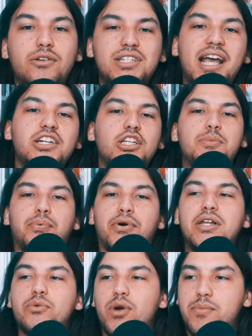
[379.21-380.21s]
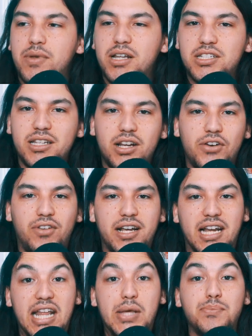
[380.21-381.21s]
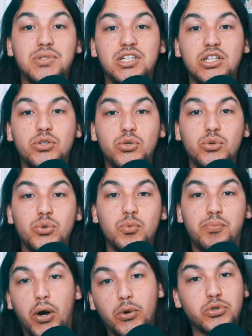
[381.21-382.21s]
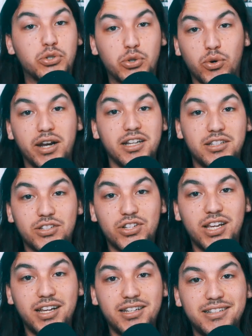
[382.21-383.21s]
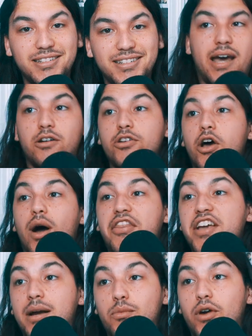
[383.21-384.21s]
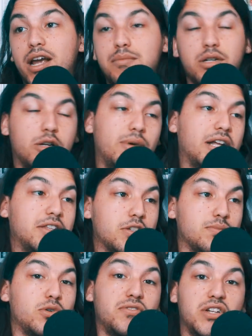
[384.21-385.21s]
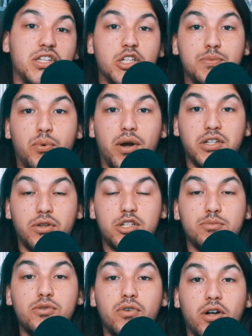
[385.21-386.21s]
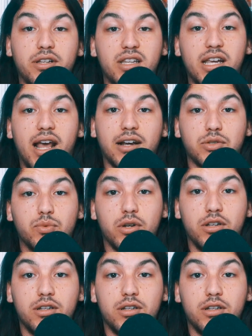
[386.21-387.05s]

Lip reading: it was actually pretty reminiscent of like an MCU post-credits scene. I don't know, I think I'm rambling about this movie at this point, so let's move on to the next one,